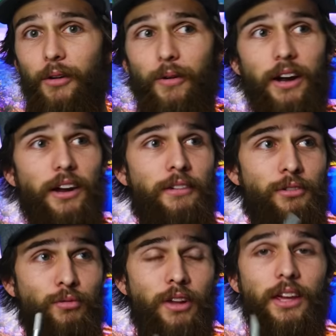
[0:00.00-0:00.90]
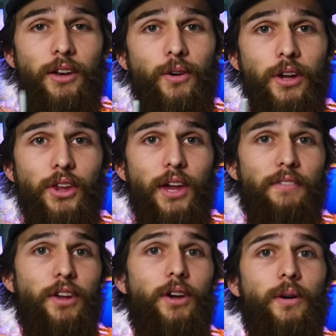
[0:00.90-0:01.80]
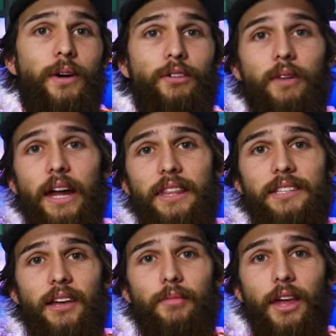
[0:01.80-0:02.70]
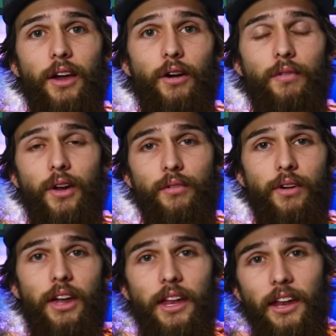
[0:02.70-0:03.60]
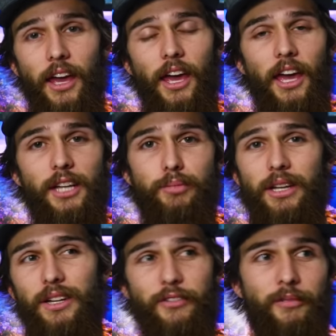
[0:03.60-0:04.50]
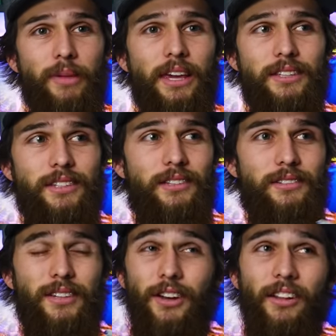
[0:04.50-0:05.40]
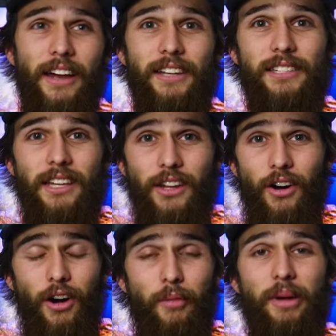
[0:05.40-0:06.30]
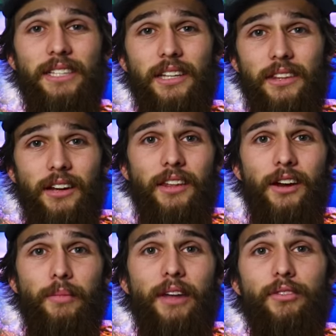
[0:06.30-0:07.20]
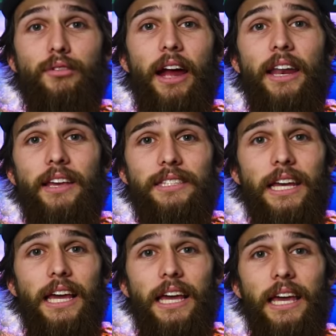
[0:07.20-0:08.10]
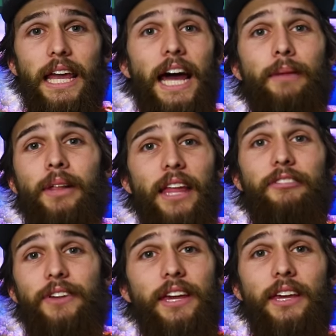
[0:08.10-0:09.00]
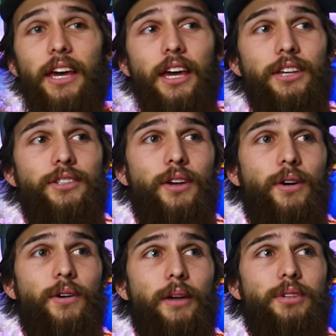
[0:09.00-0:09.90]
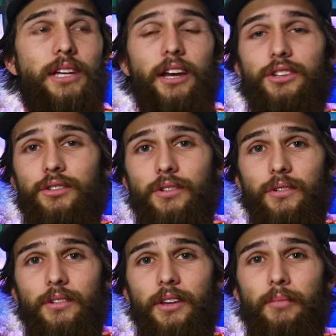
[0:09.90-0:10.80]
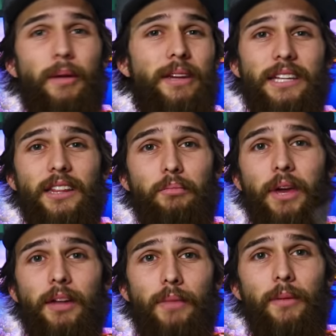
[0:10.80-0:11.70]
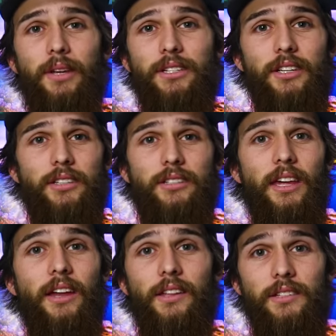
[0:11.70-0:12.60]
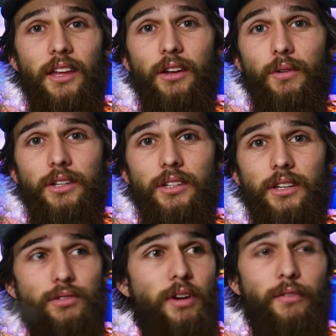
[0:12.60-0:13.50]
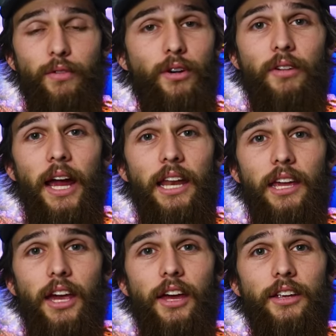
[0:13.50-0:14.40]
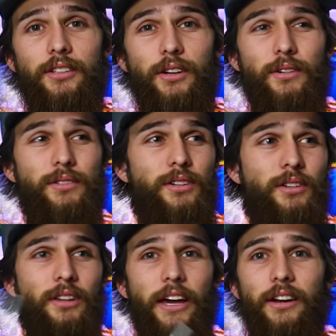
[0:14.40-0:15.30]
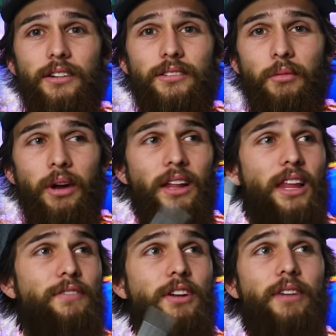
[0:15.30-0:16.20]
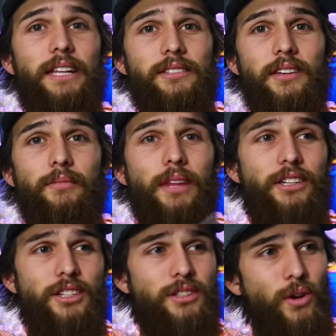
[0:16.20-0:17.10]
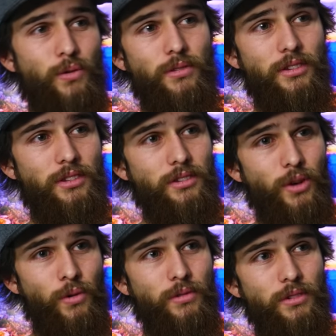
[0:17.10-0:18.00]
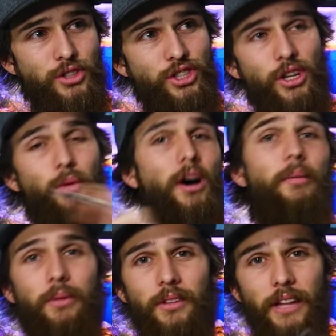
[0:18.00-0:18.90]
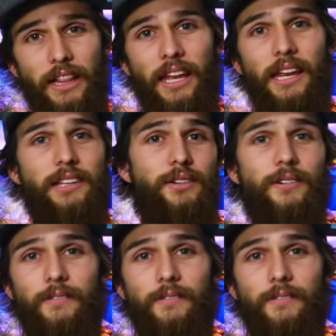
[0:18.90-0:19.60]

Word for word: where it's really annoying and you have to go and write the same thing over and over again especially for me, since in all honesty, there are pens out there that are made for righties, and I am a lefty, so I'm just kind of screwed. And maybe it's not the pen, maybe it's just the English language is written for a righty, so certain letters, when a lefty writes them, they just don't don't show up like they need to.